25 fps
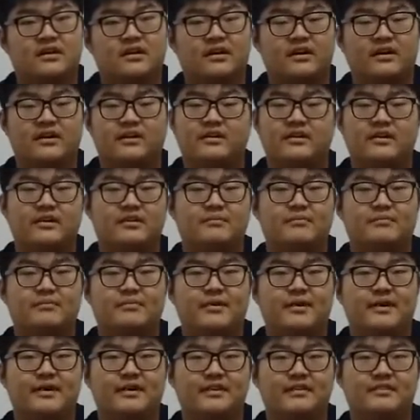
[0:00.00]
I can't
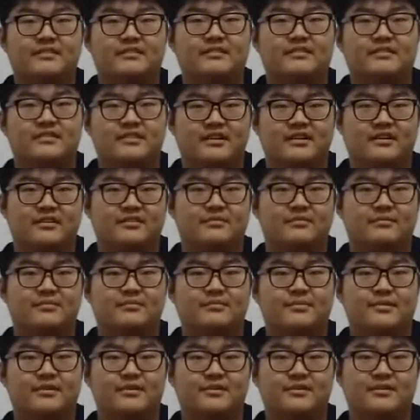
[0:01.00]
find now,
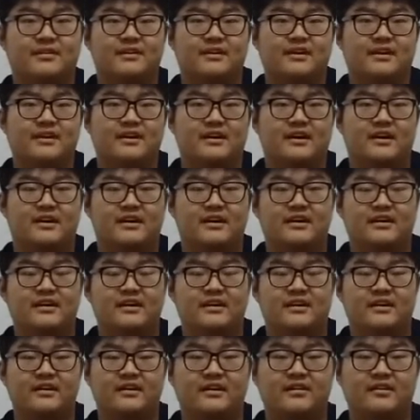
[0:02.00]
but
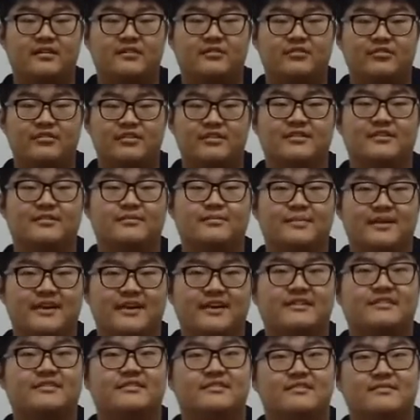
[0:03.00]
I will
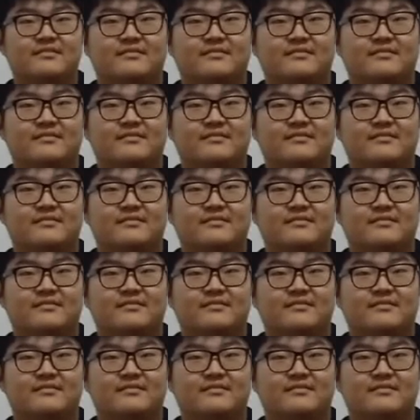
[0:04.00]
find.